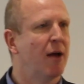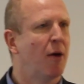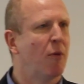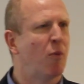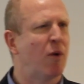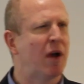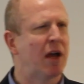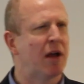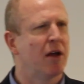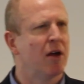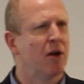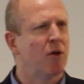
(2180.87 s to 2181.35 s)

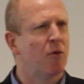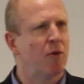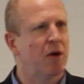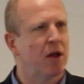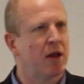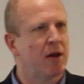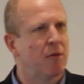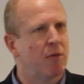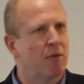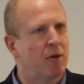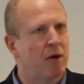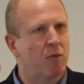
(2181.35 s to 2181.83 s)

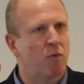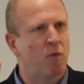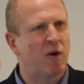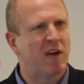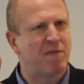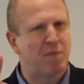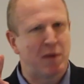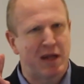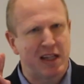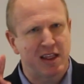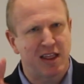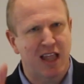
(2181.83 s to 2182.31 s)

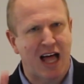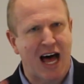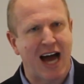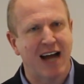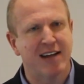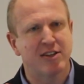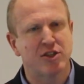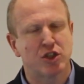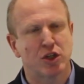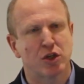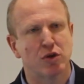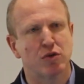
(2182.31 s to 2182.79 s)
We've been
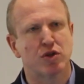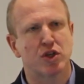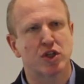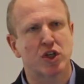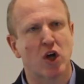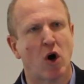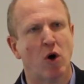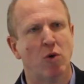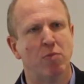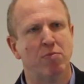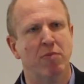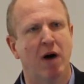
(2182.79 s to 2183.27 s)
lied to
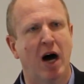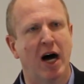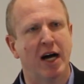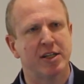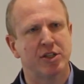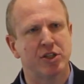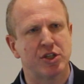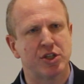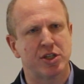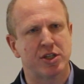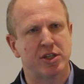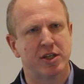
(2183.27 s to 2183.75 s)
so
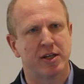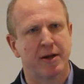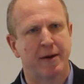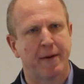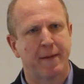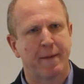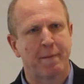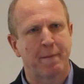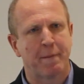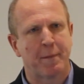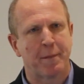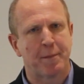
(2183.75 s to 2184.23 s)
much
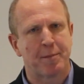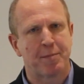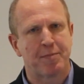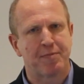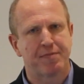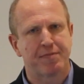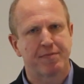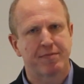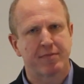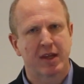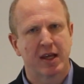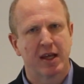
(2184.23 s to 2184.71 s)

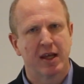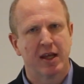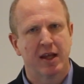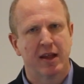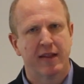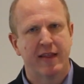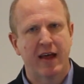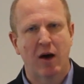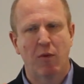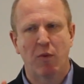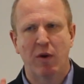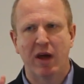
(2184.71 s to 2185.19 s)

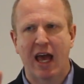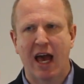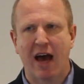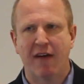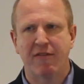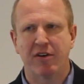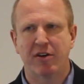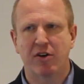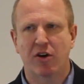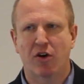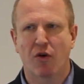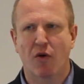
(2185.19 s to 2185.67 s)
that we
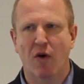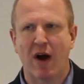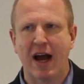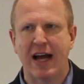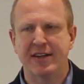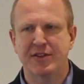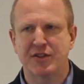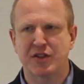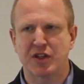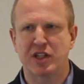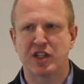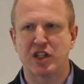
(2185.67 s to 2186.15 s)
have a
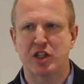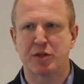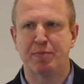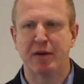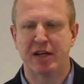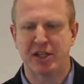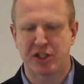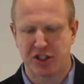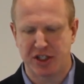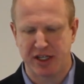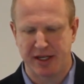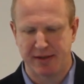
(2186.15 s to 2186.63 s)
great
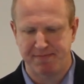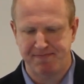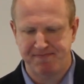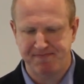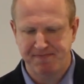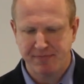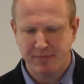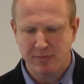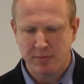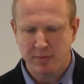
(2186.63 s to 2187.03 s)
suspicion.